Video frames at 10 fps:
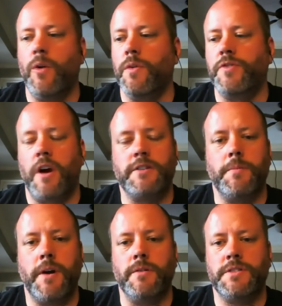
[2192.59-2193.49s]
We've talked
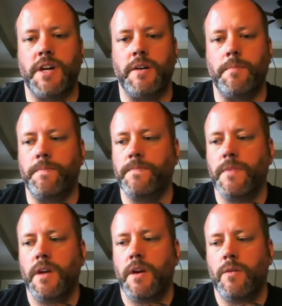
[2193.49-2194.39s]
about um,
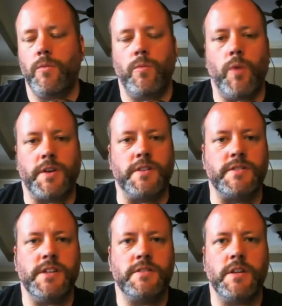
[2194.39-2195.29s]
what
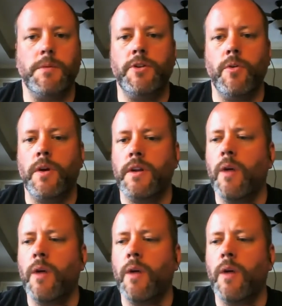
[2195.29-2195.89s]
Cassini is going to be doing.